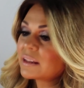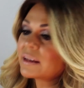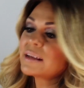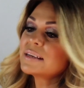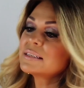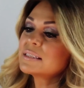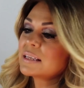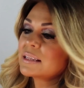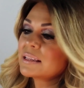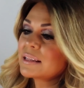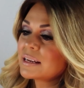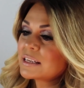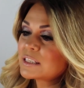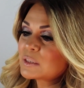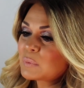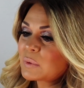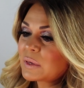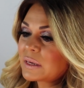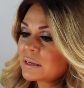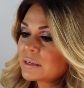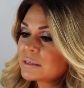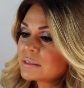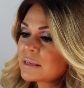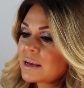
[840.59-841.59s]
that I say that is
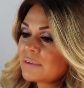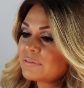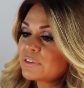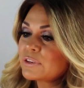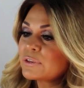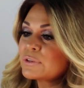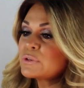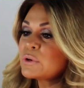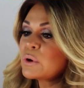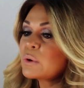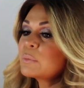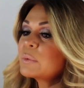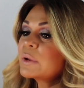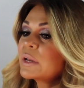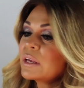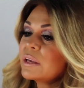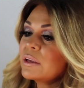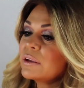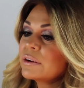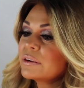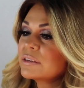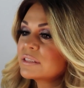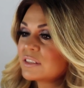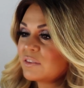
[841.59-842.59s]
because after so many
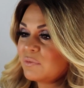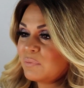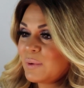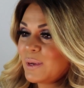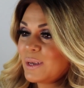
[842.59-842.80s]
years of